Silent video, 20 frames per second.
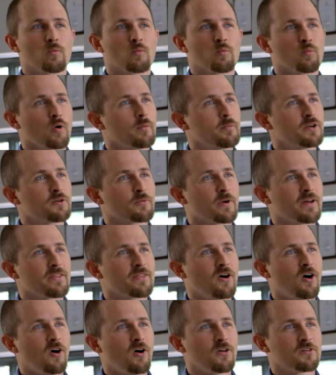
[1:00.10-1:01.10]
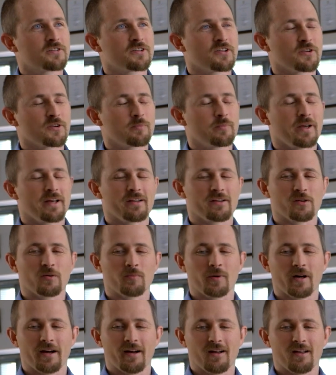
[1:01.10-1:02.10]
roaming around the halls here in
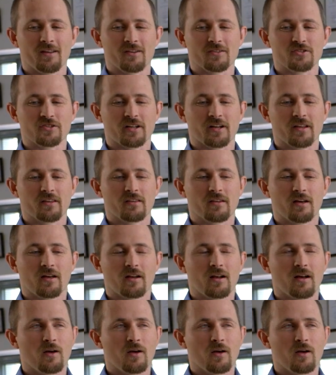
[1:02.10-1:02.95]
paleobiology, and I thought,